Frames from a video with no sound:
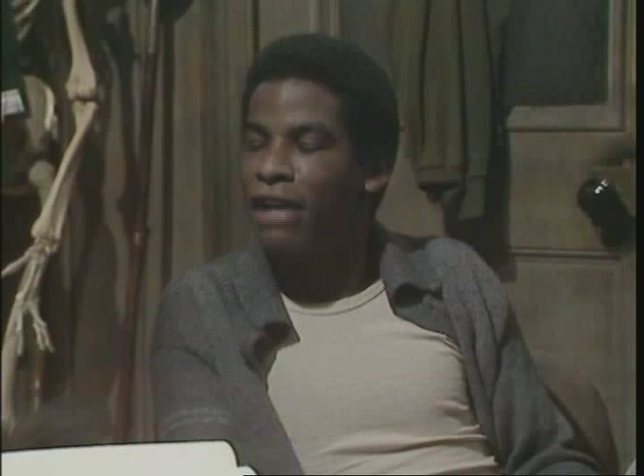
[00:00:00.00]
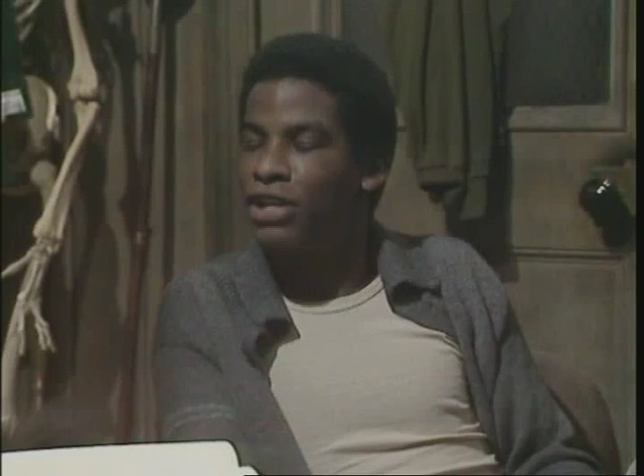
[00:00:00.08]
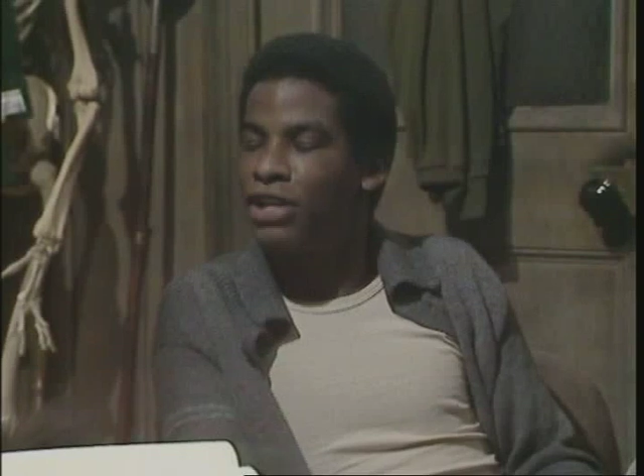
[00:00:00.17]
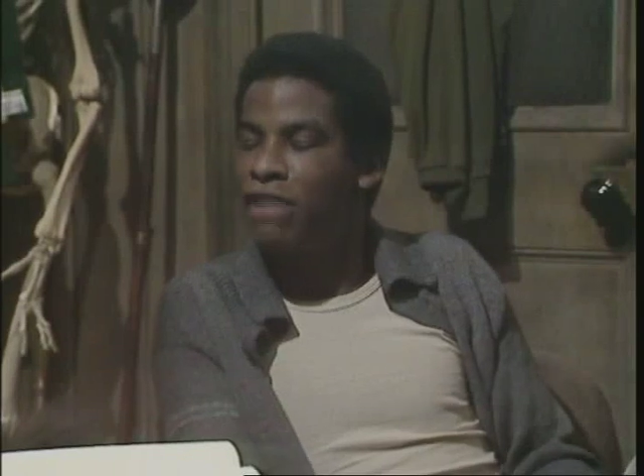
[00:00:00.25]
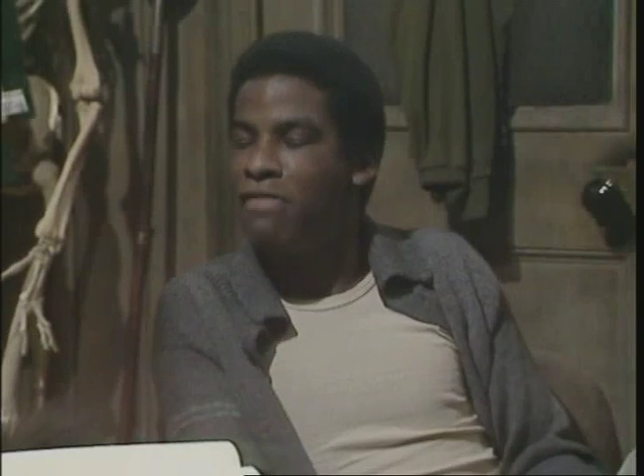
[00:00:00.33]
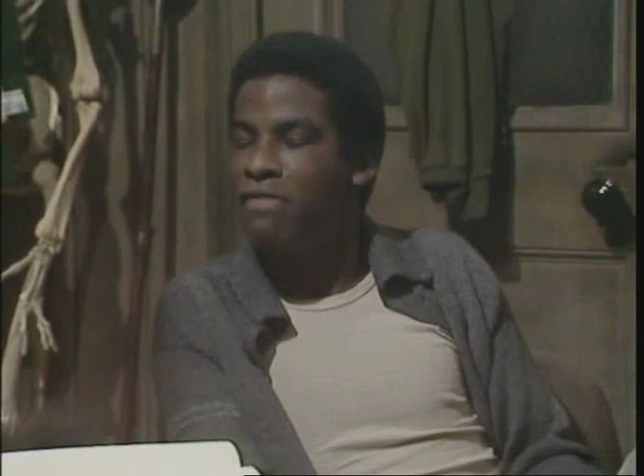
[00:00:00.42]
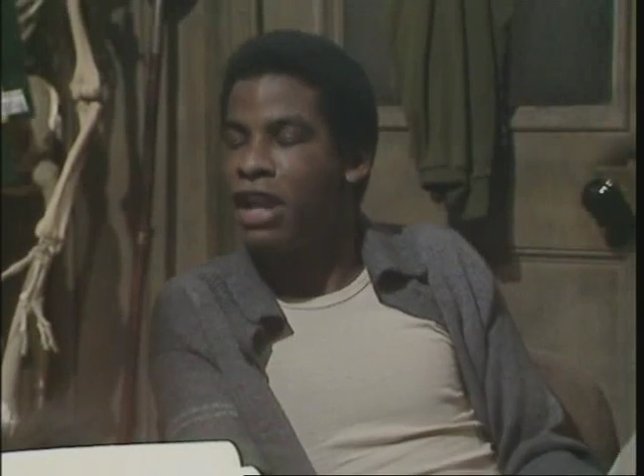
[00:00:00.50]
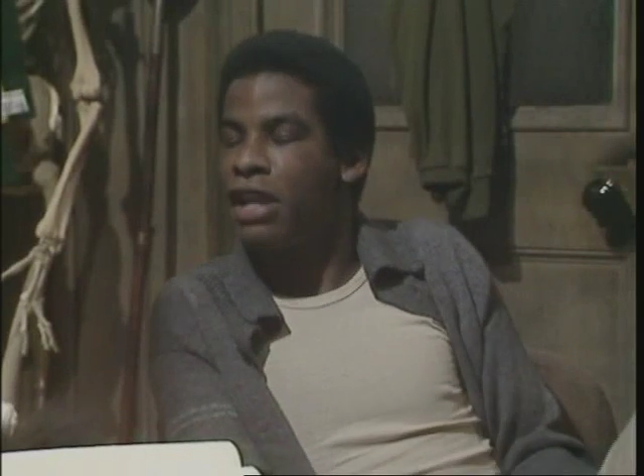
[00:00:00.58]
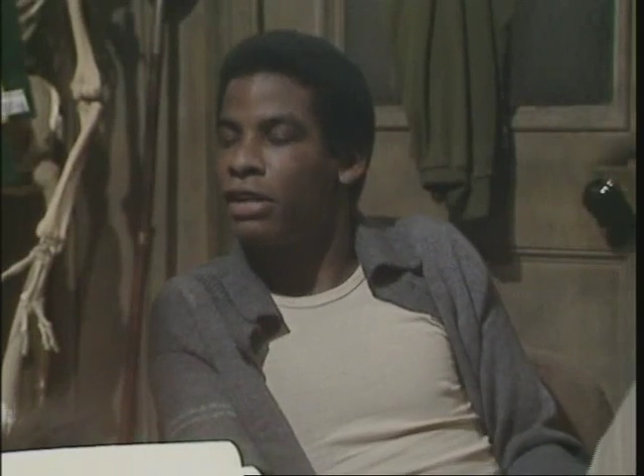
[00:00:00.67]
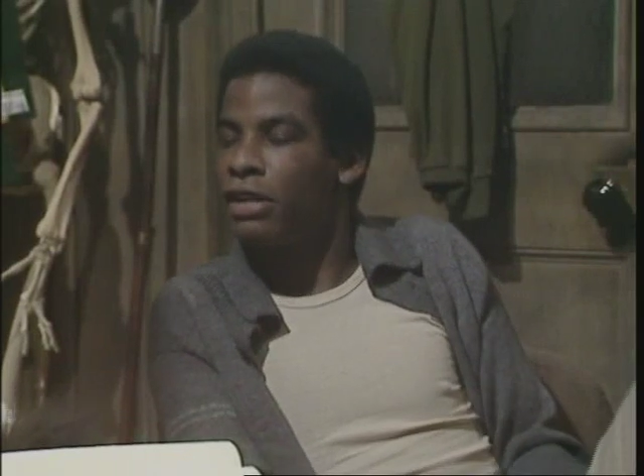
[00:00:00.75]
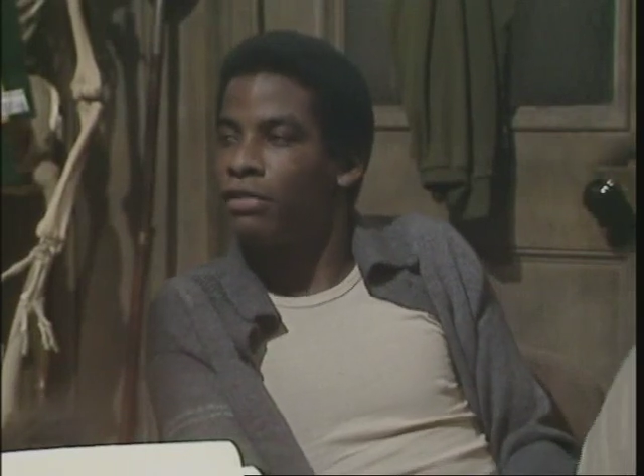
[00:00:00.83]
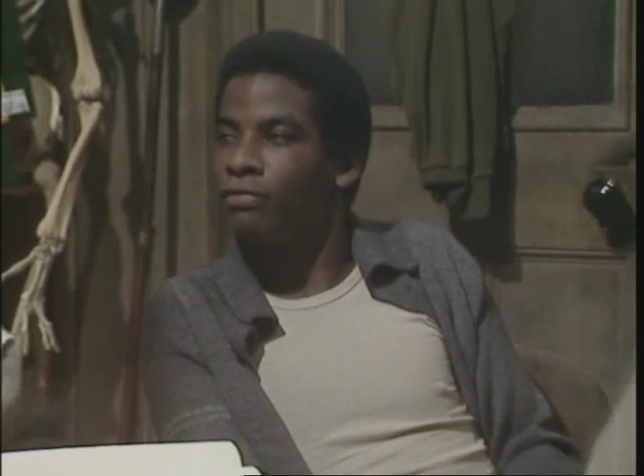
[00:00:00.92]
did mean
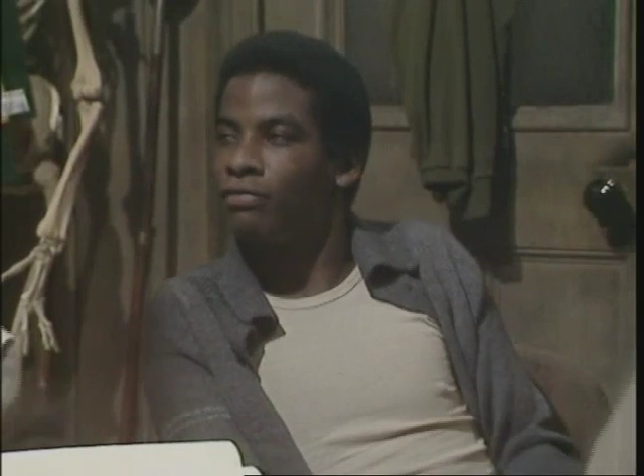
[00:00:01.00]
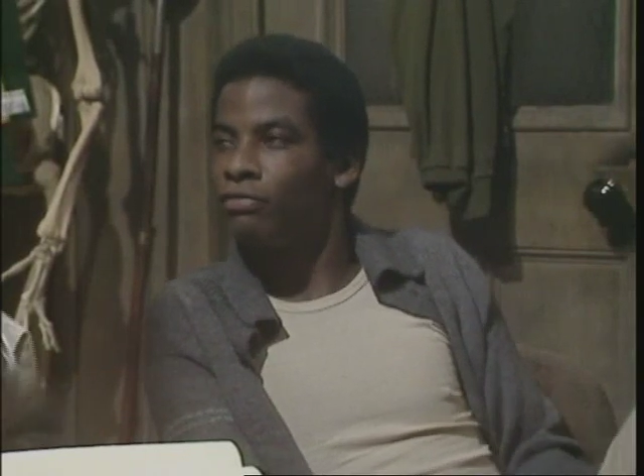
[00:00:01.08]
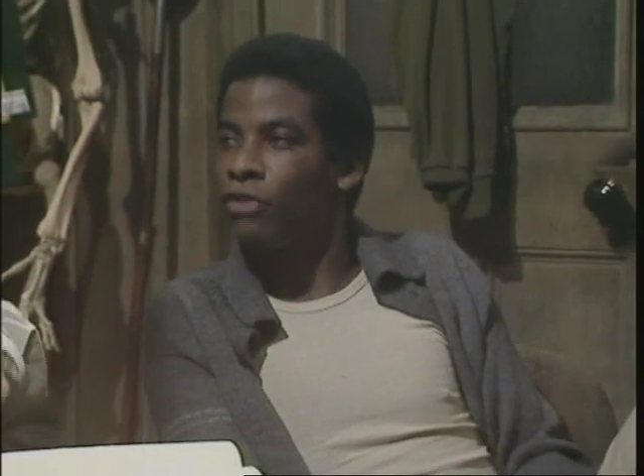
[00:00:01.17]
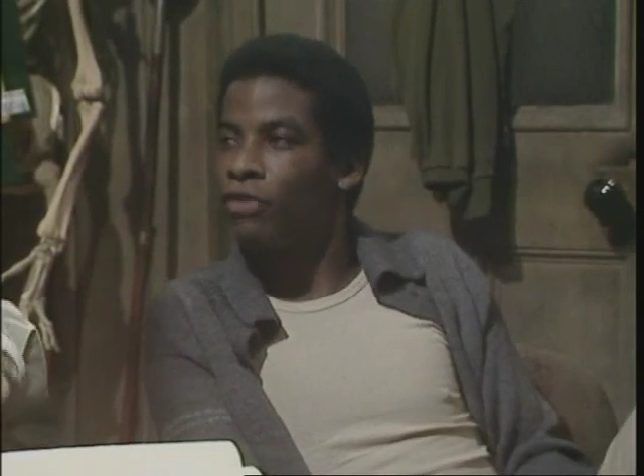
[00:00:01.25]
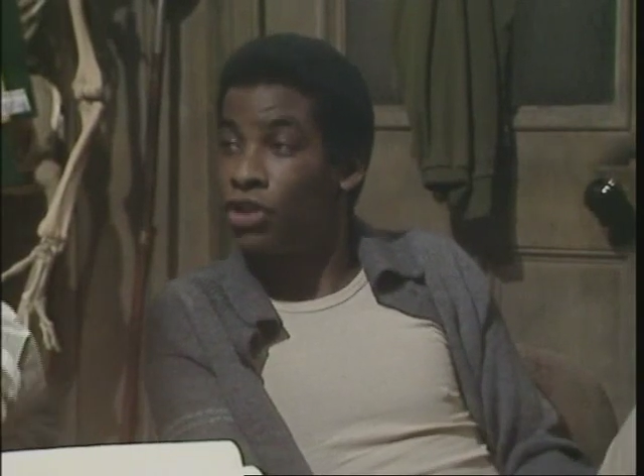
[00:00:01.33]
it.